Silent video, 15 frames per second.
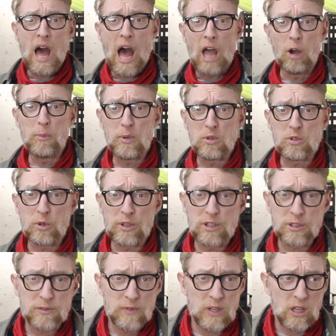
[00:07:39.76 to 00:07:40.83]
I hope you enjoyed
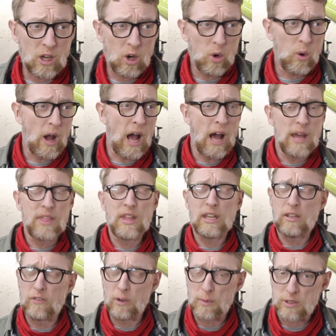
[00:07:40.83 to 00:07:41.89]
this video. Uh,
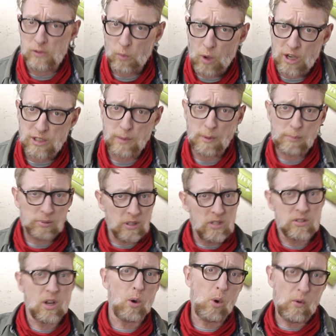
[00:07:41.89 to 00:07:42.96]
thank you very much for watching, but
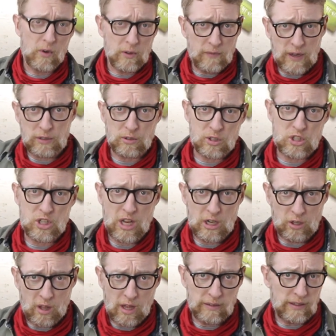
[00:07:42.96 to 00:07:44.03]
please go over to Vectric's
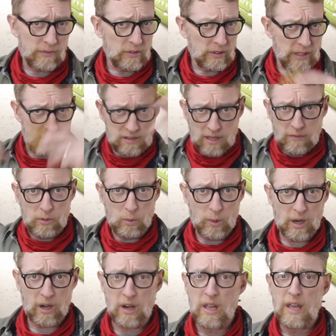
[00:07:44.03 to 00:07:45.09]
channel. I left links
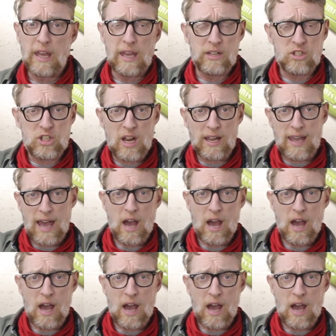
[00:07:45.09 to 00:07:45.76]
everywhere, and check